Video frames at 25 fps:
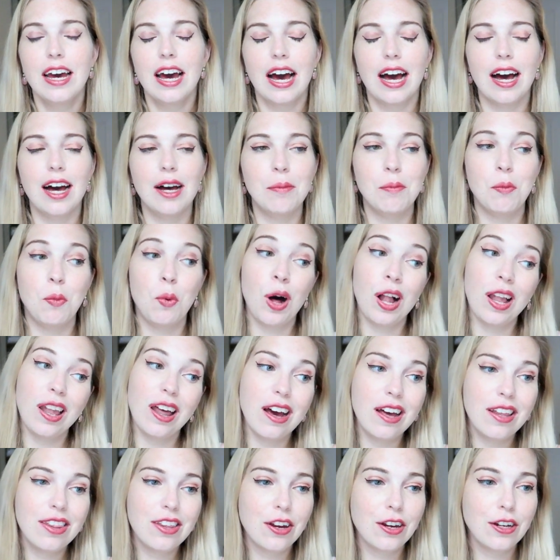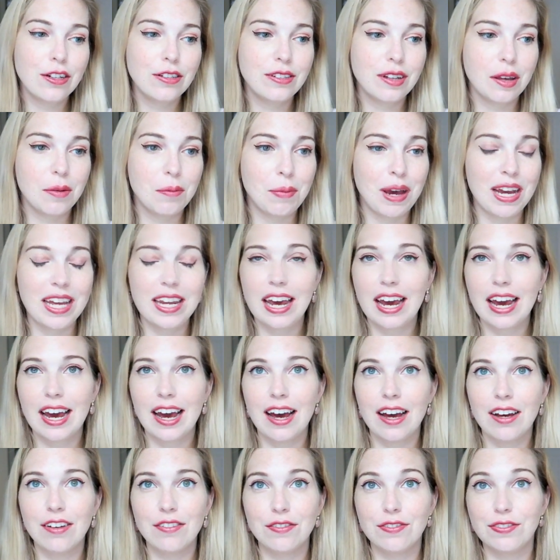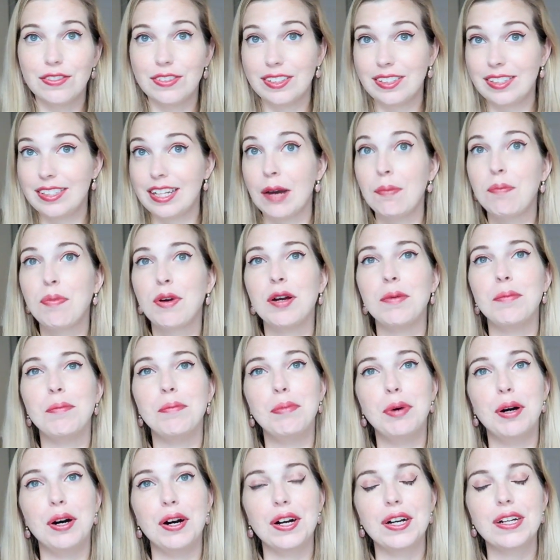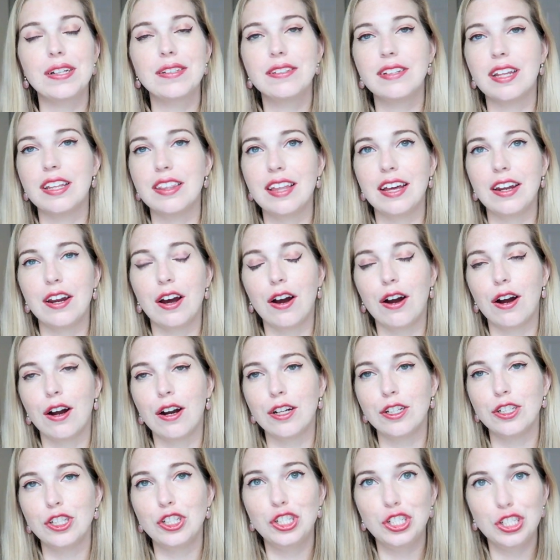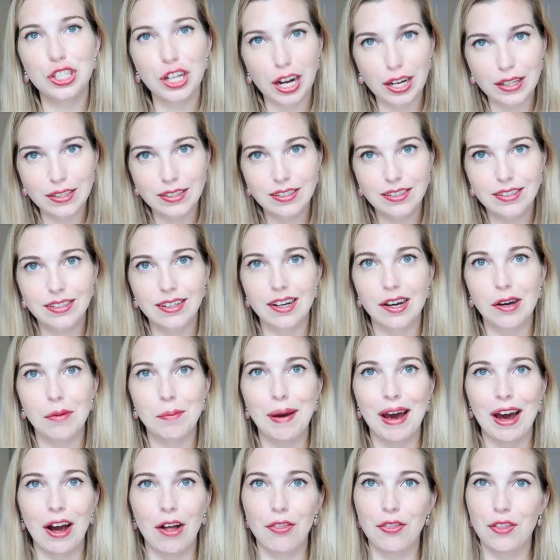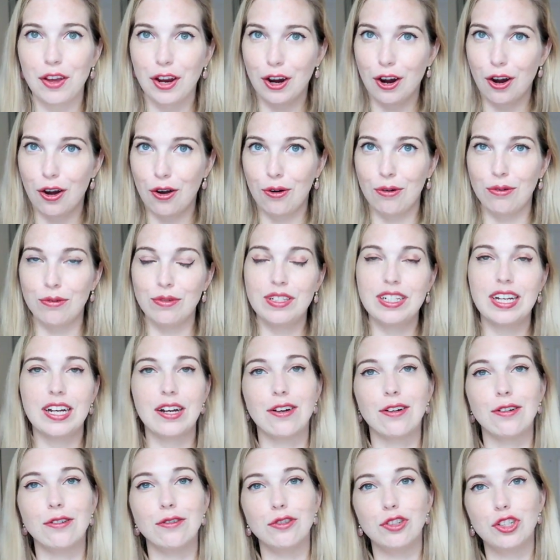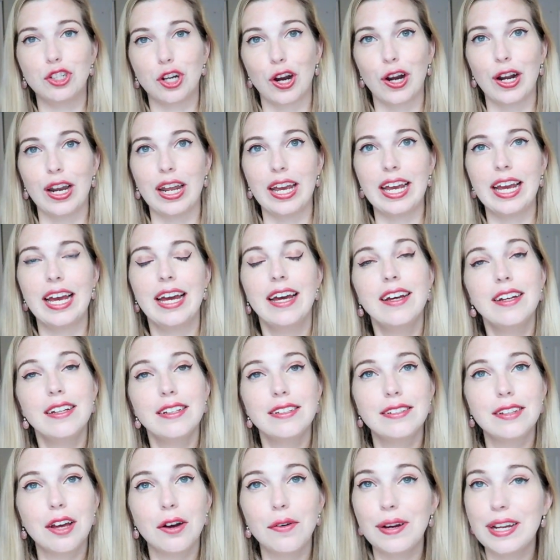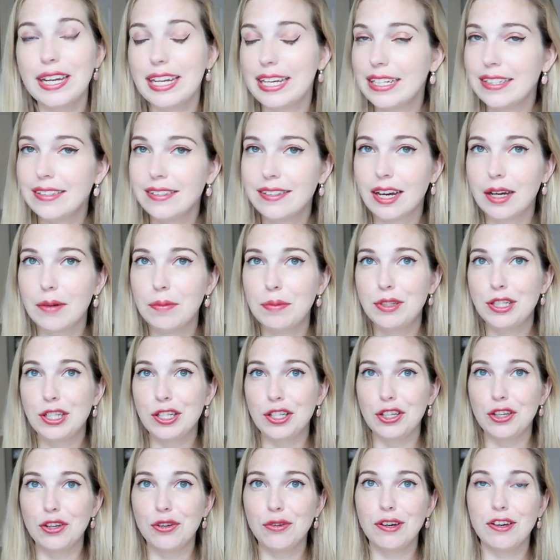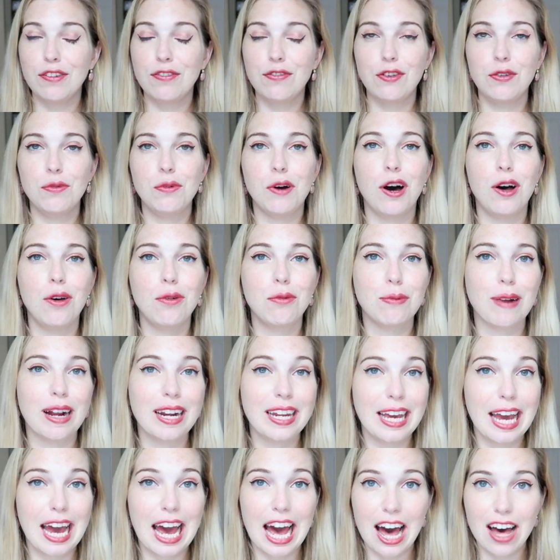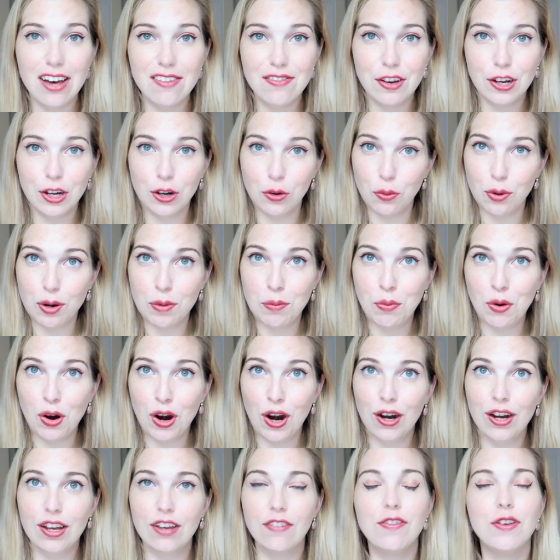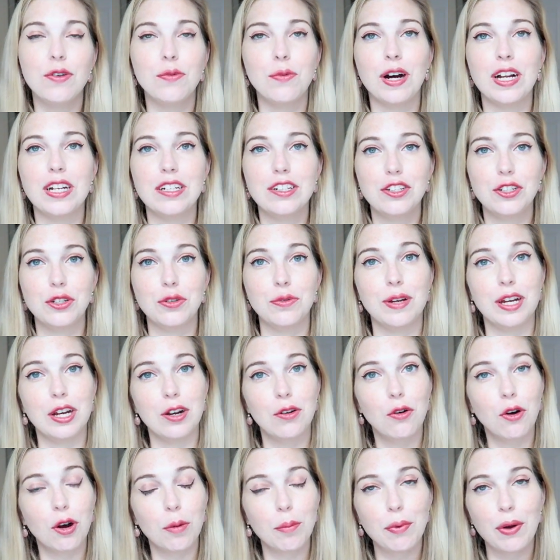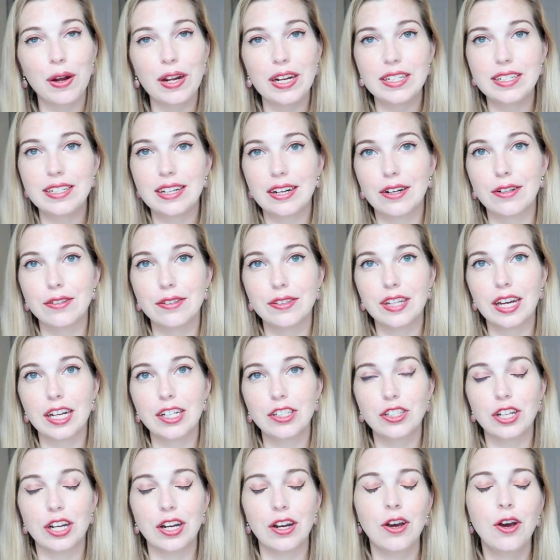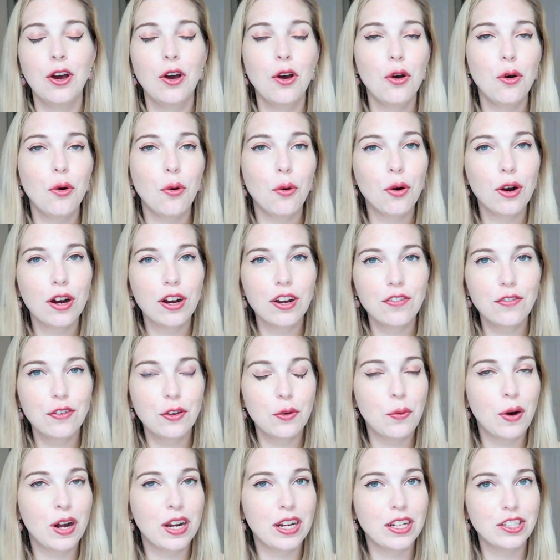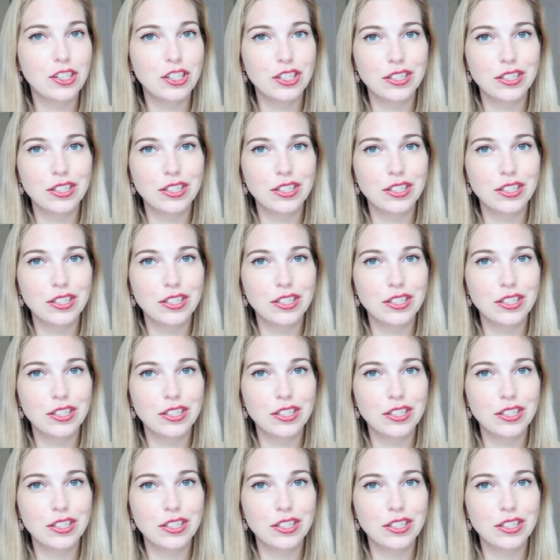while others might have separate books that are just about their own tarot journey. So it is up to you if you already have a grimoire, if you want to incorporate a tarot section, or if you want to